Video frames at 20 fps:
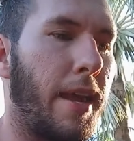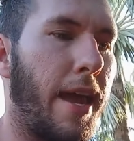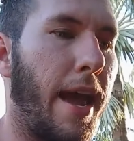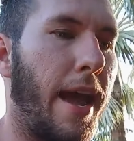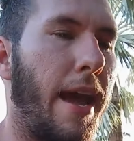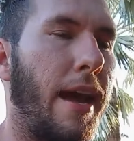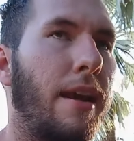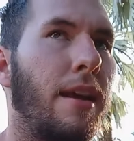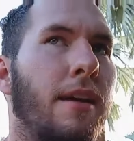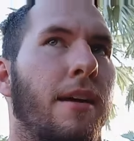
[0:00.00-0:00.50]

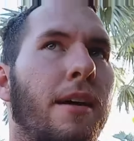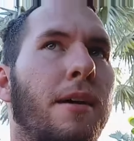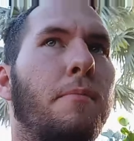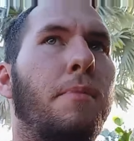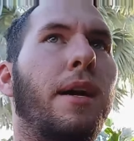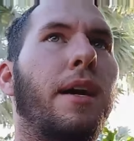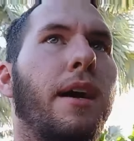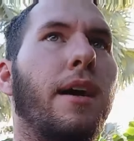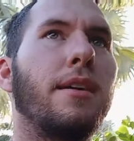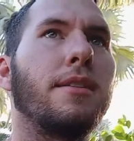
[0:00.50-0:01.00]
And
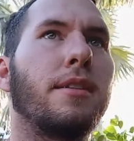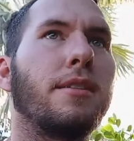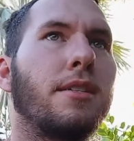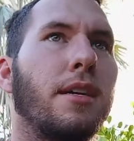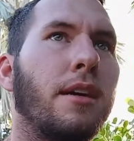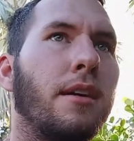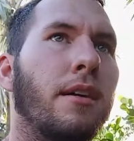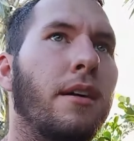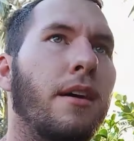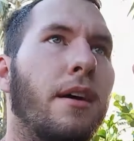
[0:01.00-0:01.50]
because it's
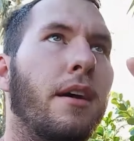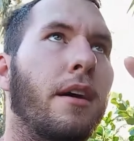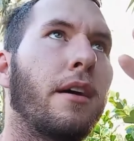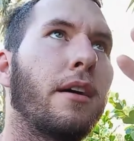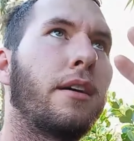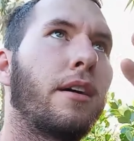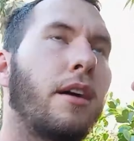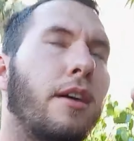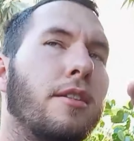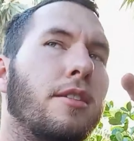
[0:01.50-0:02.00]
a
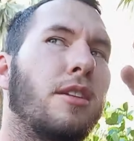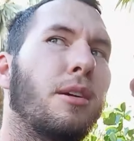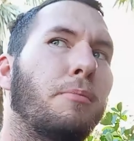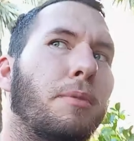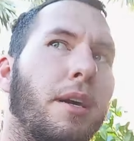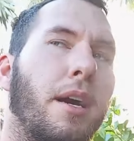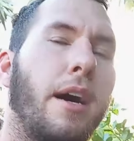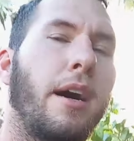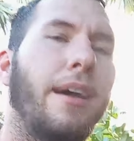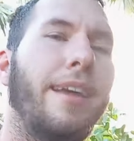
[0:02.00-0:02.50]

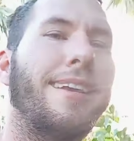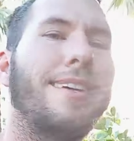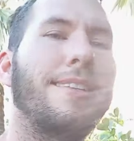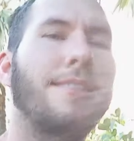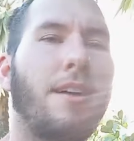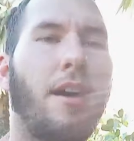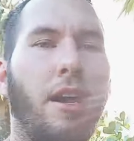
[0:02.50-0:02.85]
custom cut, it is